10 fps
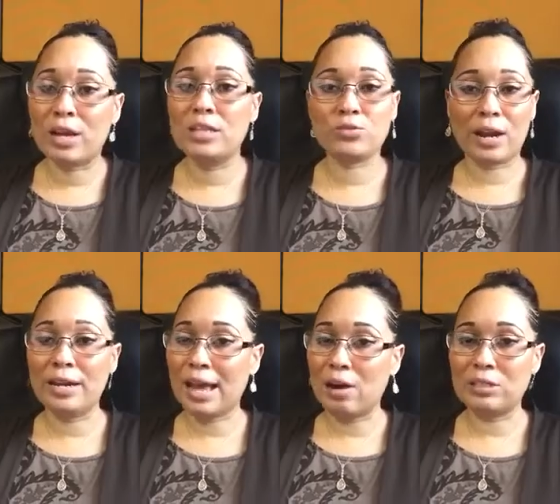raised right
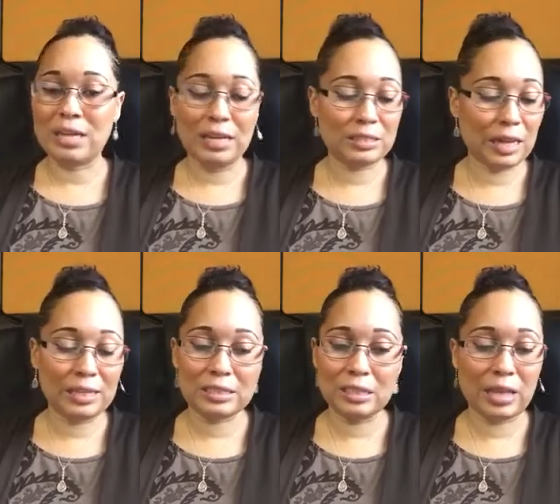nowadays.
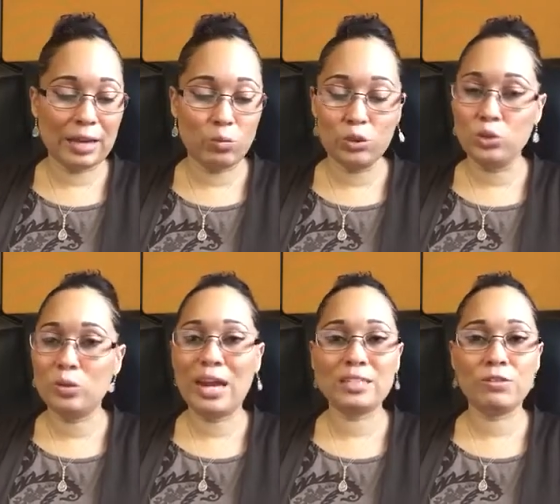Like like when you
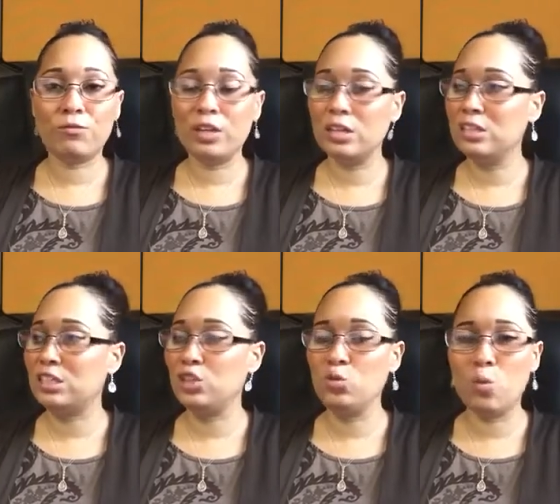catching feelings
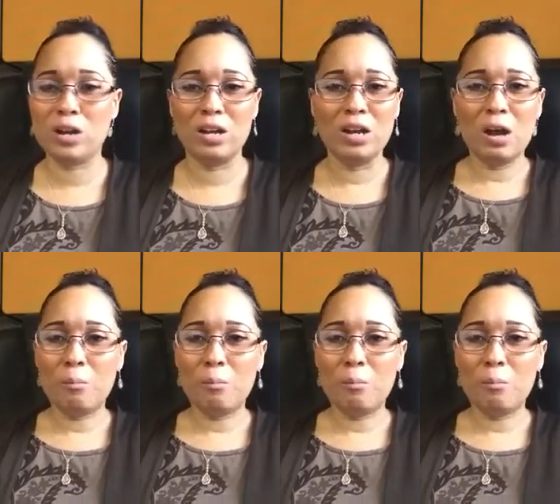and you want to